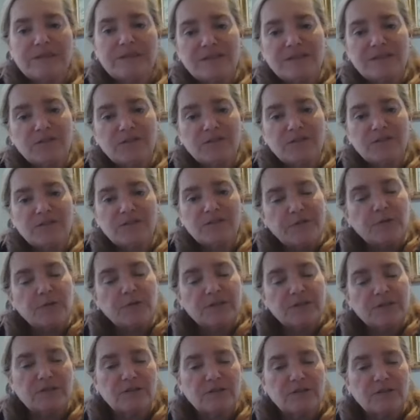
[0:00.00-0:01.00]
It's all
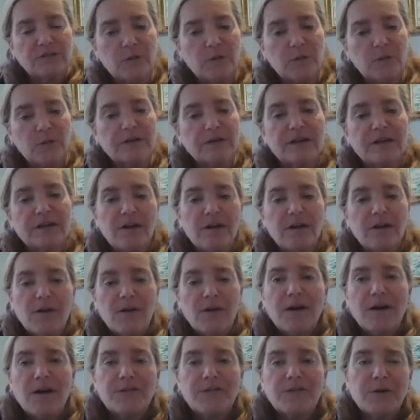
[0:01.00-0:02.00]
focused on work.
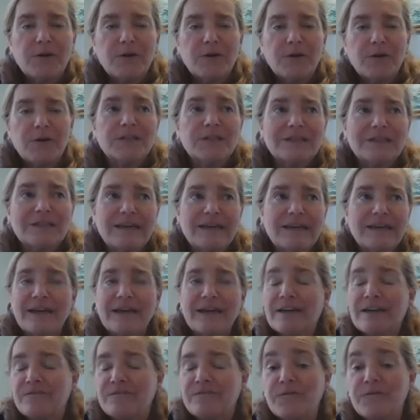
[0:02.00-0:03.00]
Although I will say I
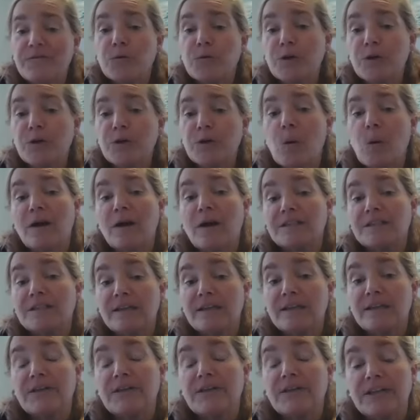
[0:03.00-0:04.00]
had four quads
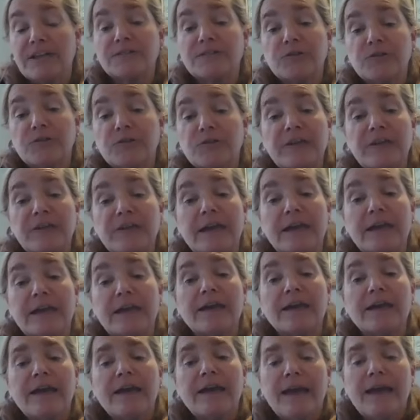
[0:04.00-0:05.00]
out yesterday
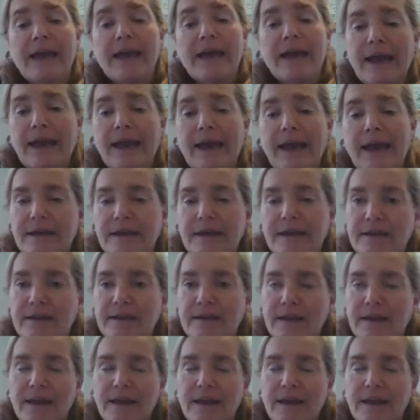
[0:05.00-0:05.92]
and